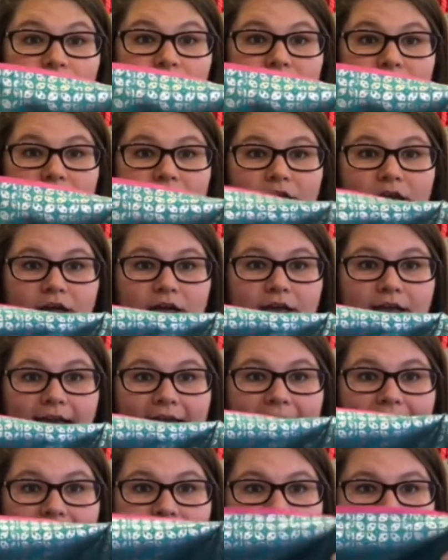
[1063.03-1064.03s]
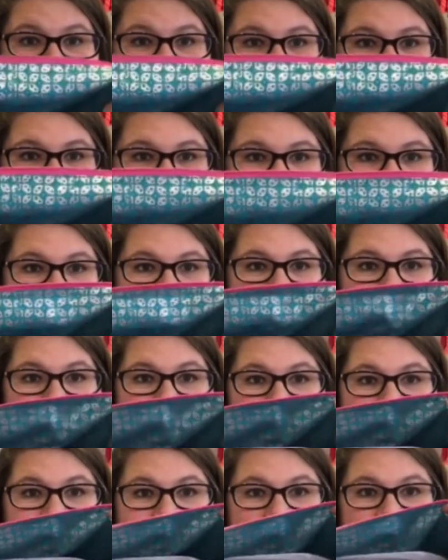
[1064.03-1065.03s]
Look at that.